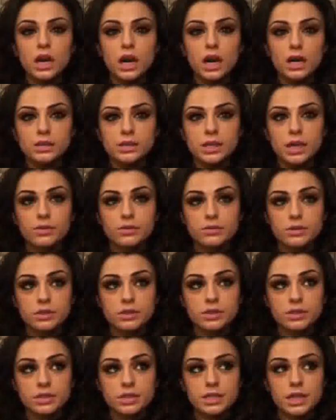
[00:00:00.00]
I'd have to
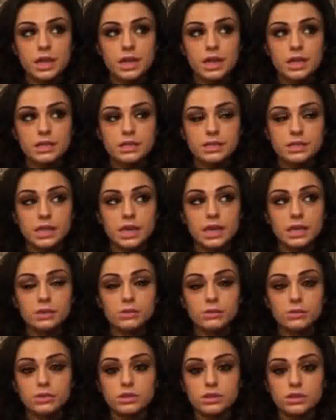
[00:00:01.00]
say
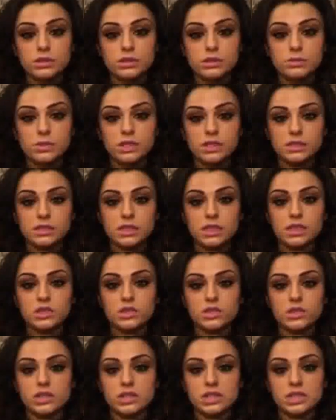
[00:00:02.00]
it was me
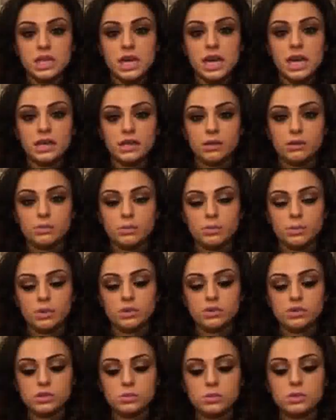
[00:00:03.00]
singing Stay,
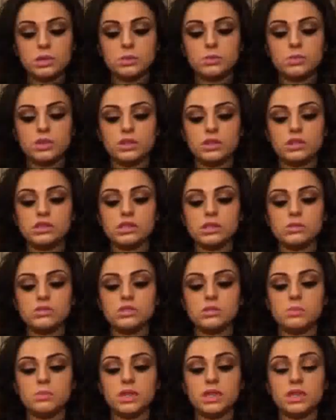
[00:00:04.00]
possibly because it
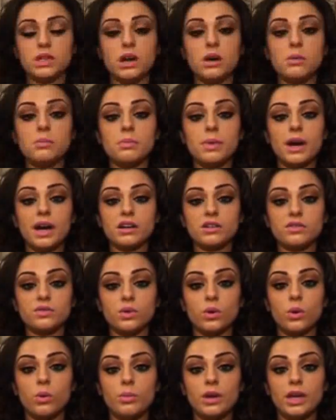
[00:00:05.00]
was a big comeback
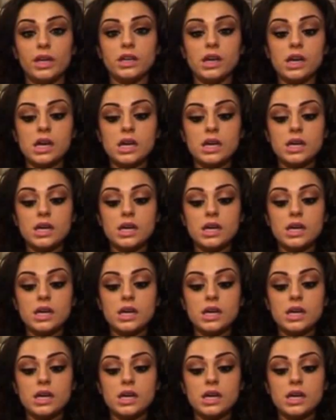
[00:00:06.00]
for me.